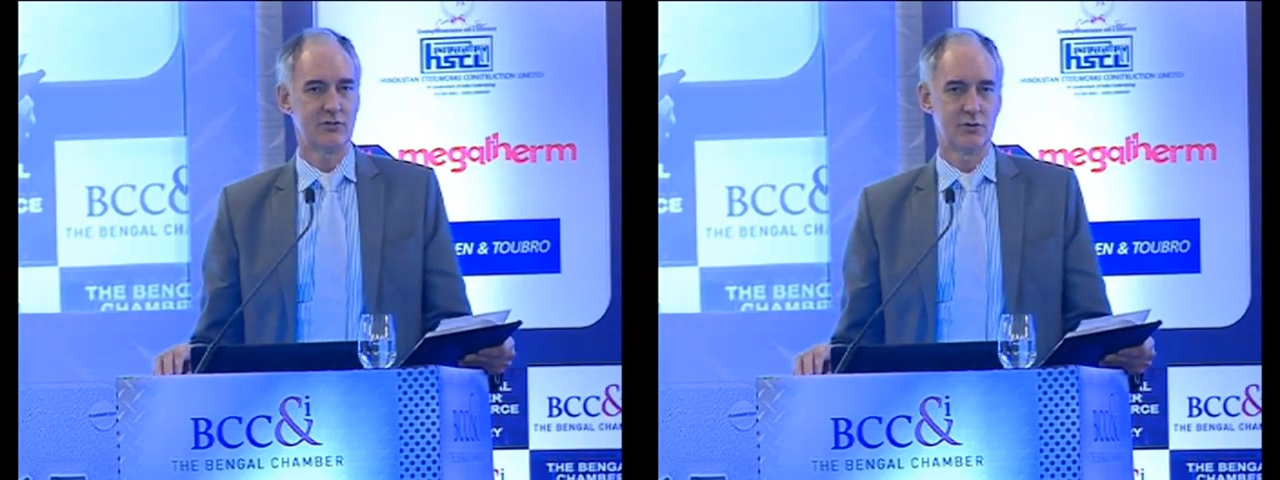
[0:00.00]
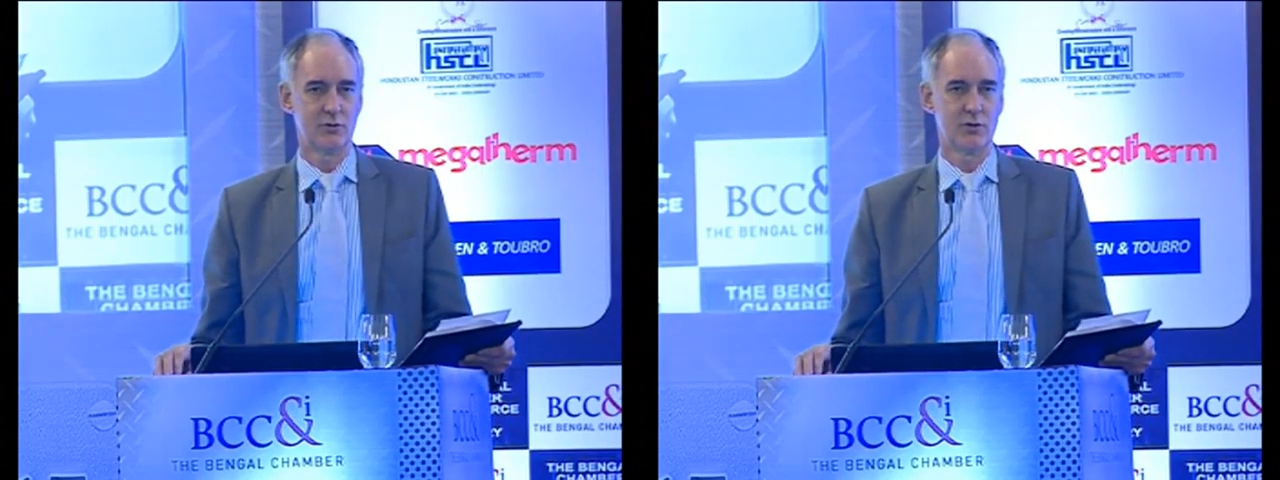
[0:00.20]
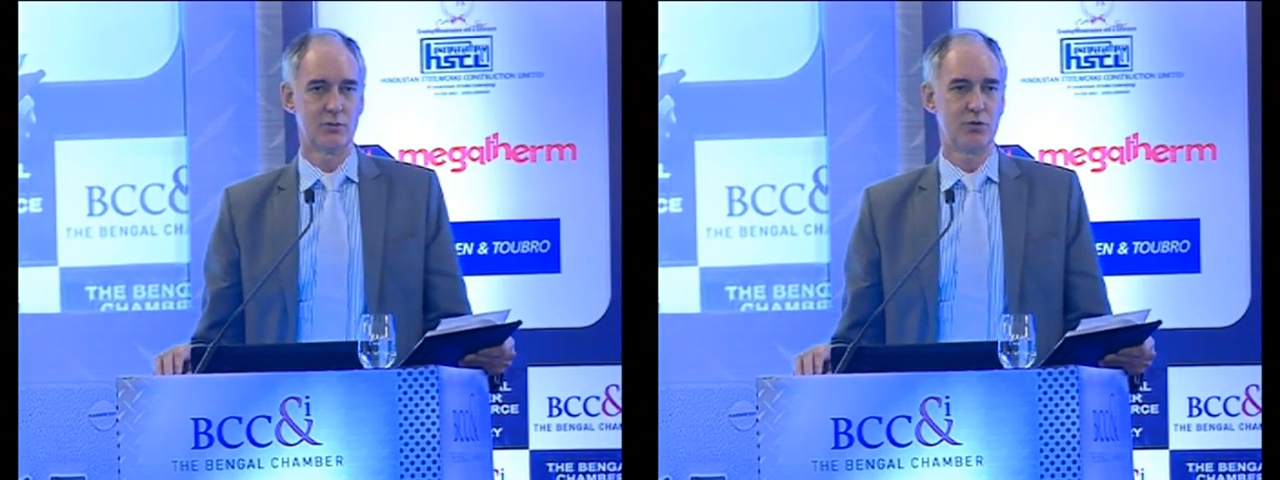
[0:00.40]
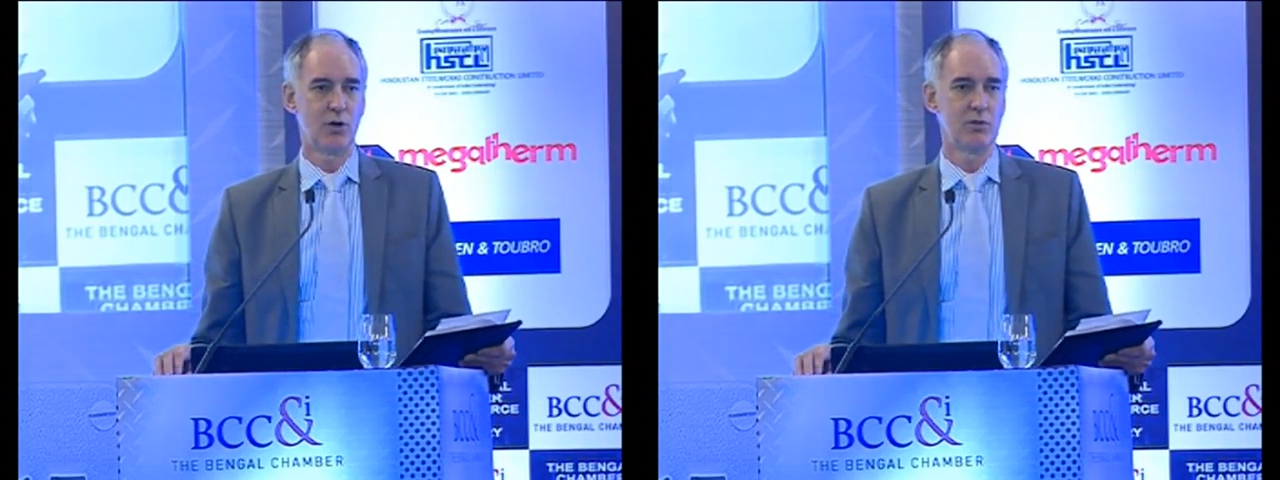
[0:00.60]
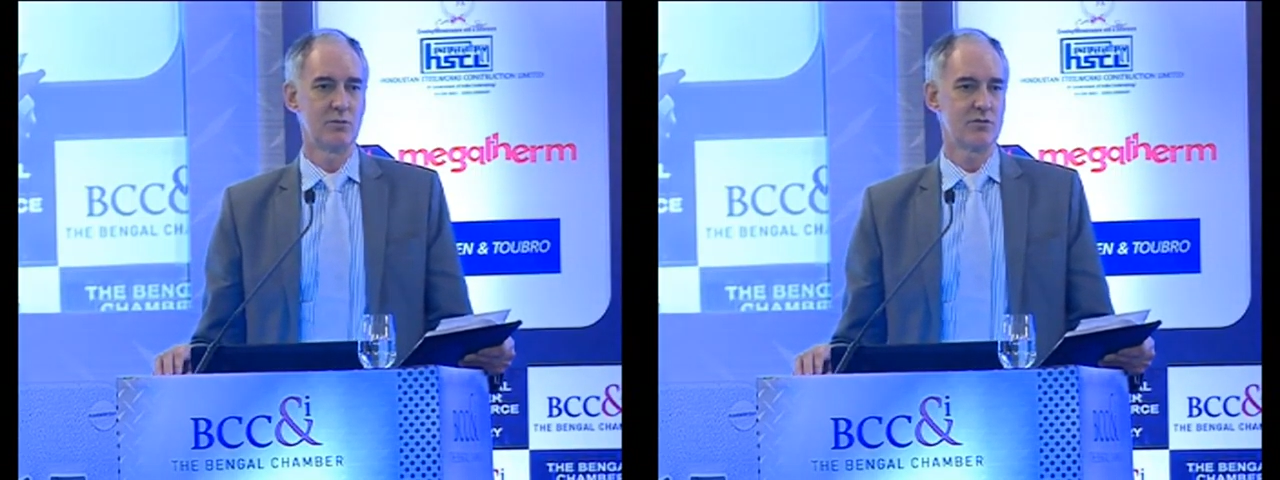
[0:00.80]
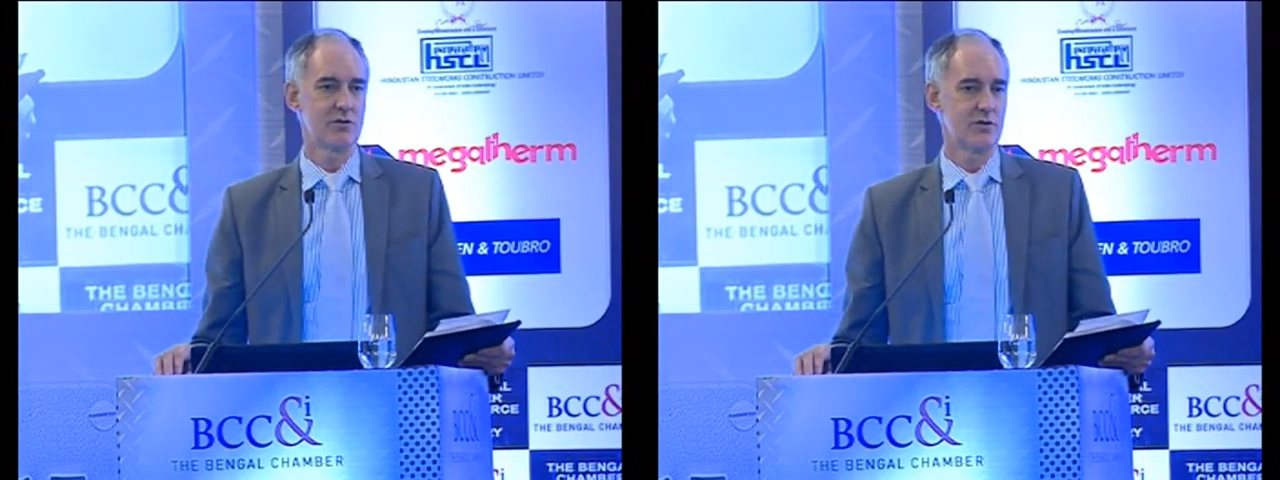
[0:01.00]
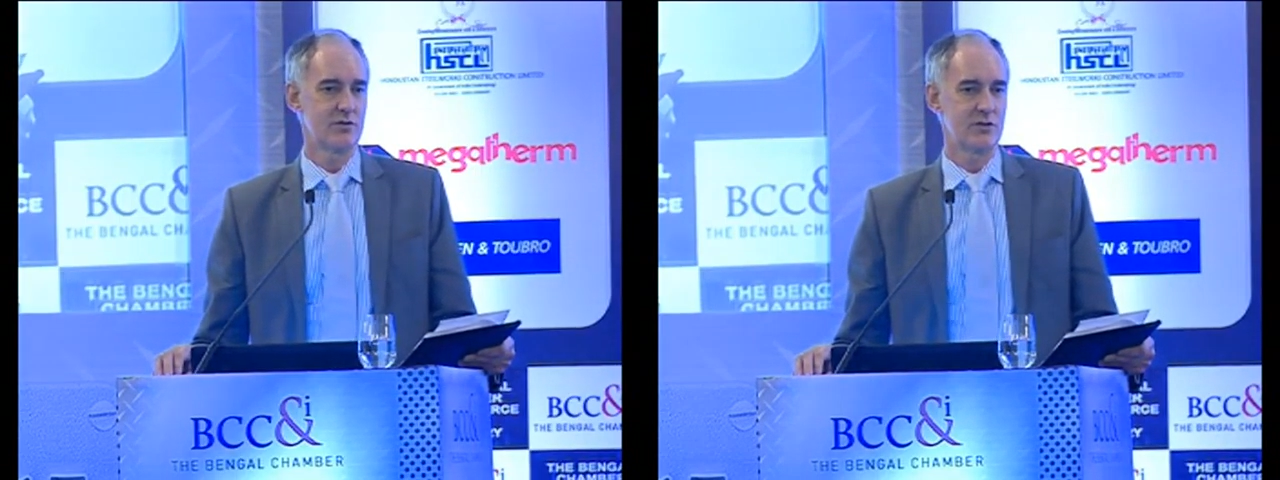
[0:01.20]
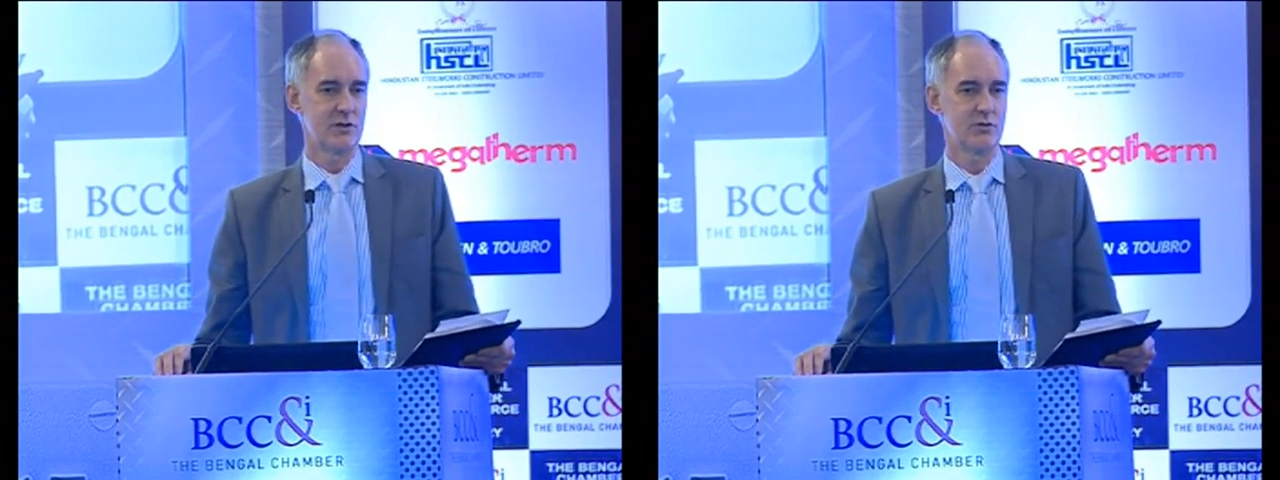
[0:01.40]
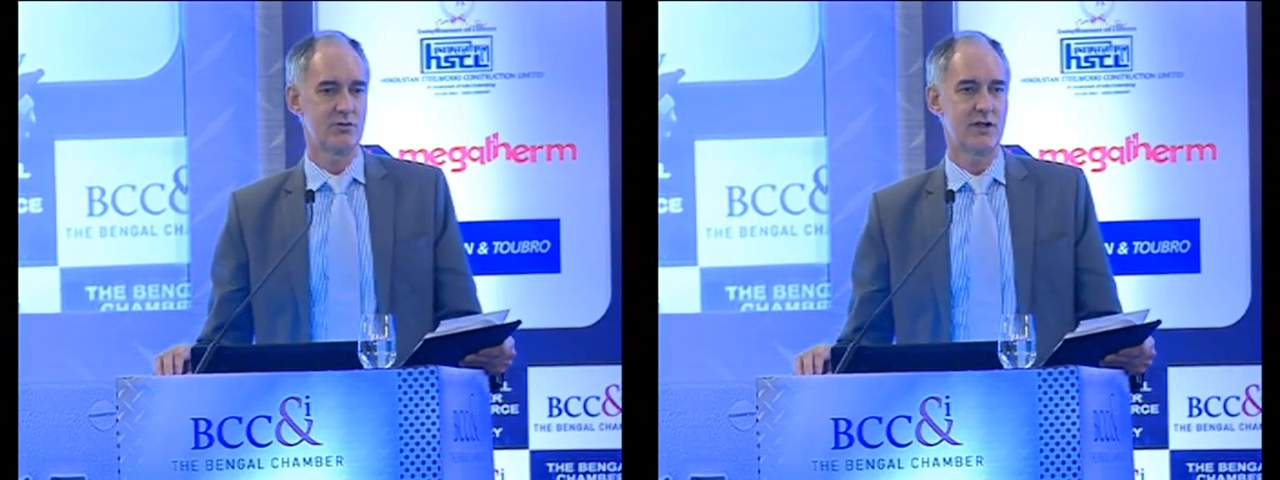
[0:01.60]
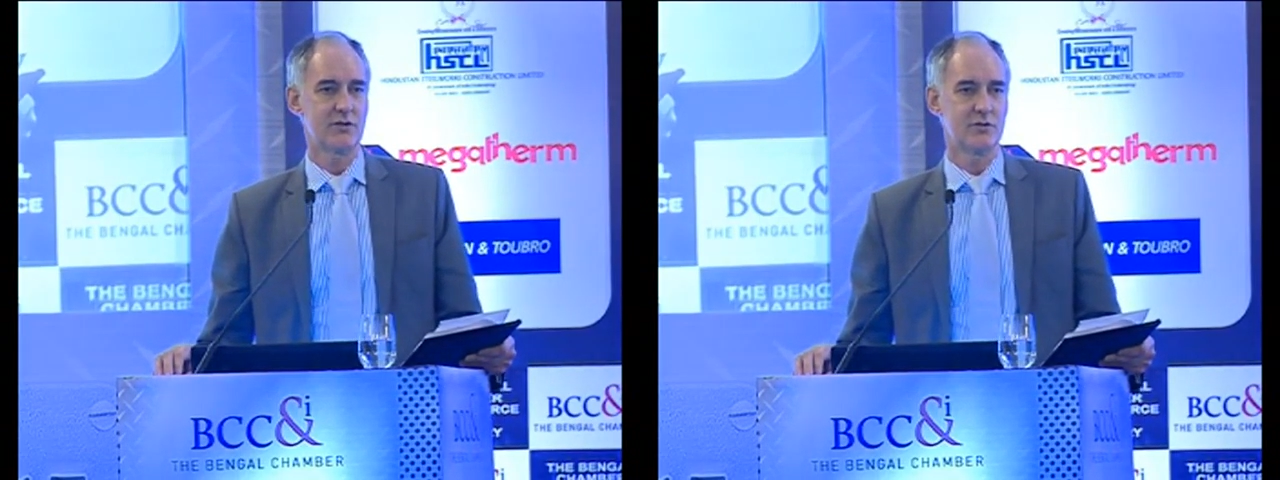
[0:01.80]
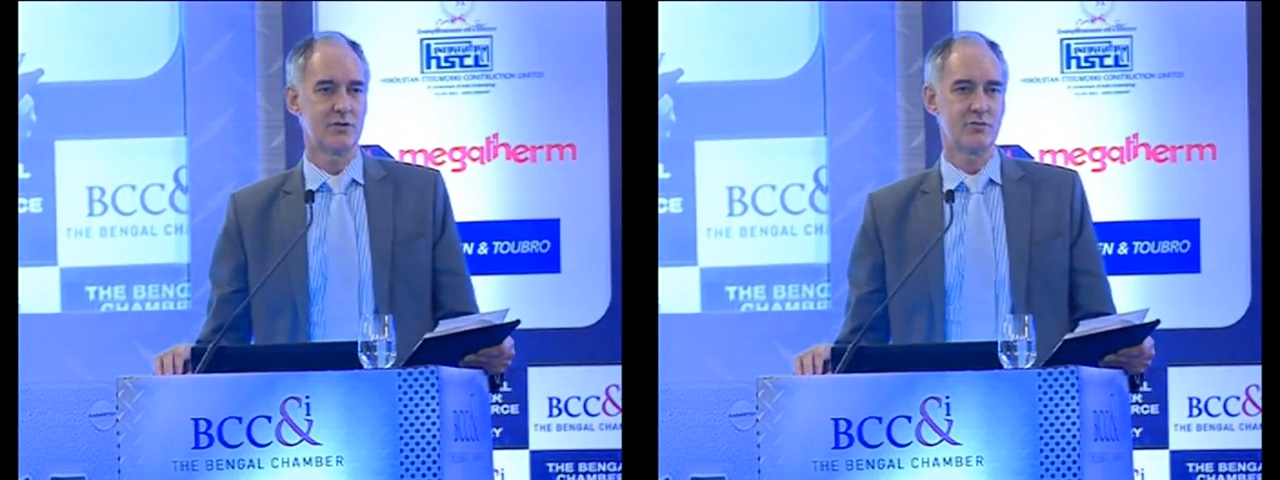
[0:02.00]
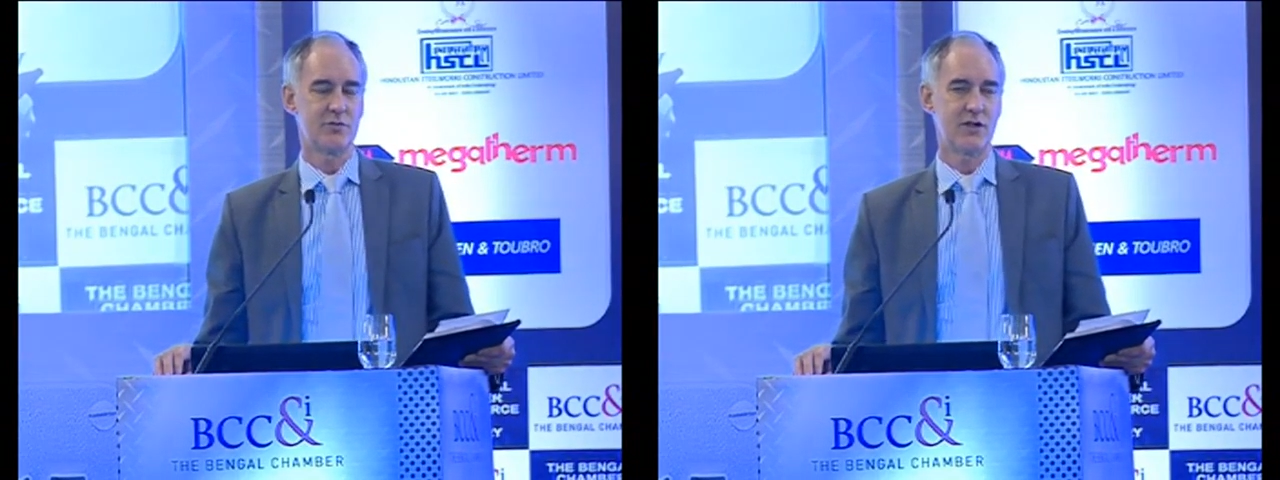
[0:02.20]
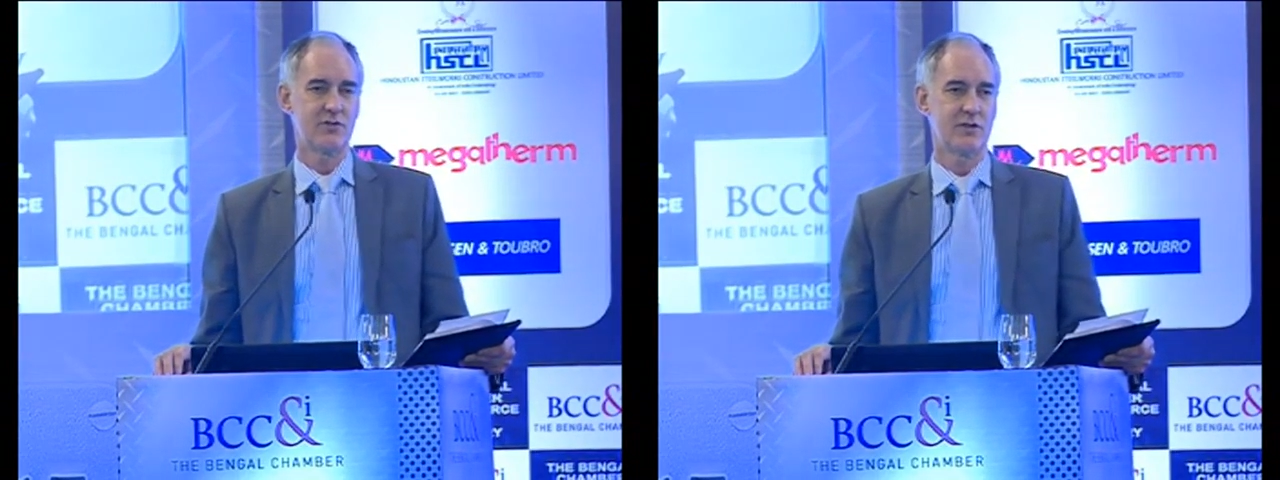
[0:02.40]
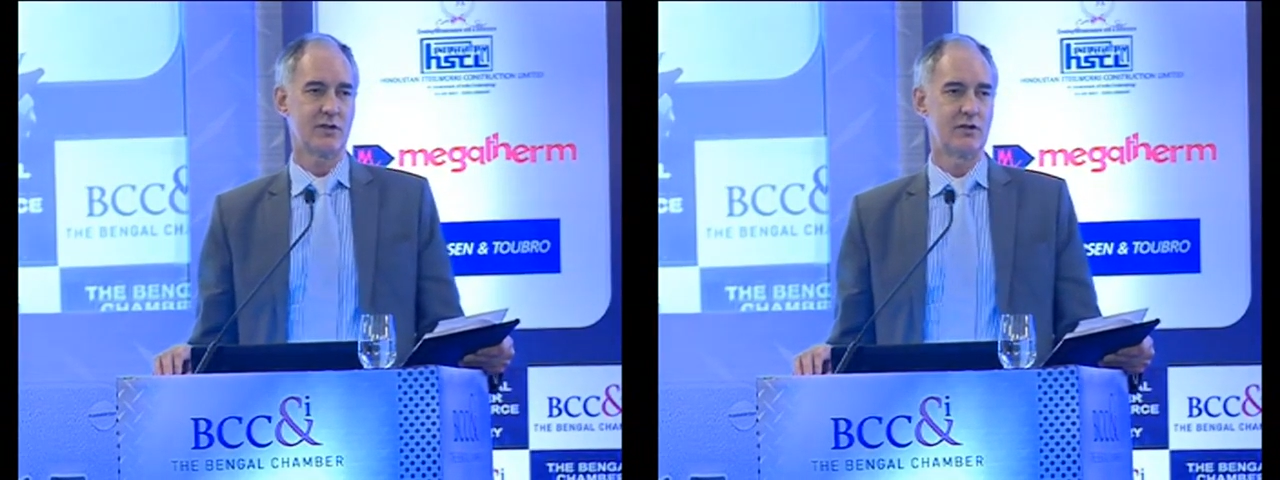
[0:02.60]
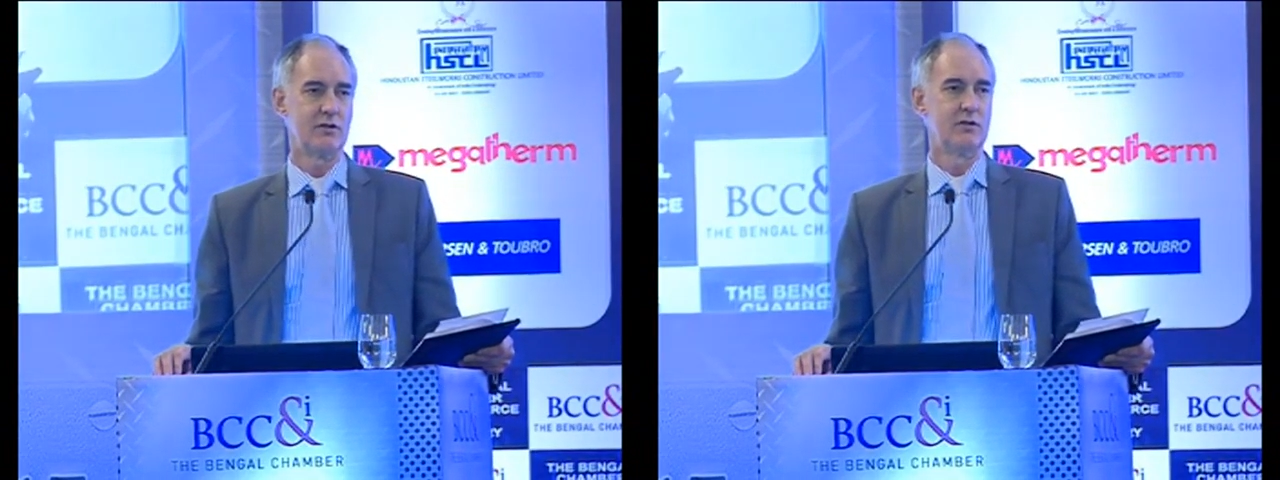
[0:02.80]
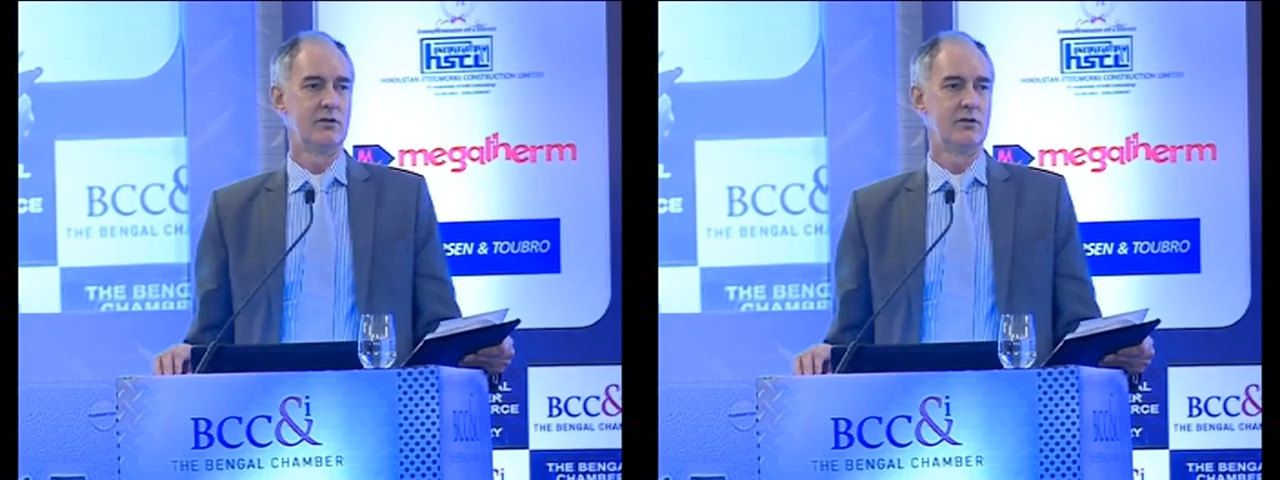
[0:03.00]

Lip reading: to the problems that the steel sector is facing,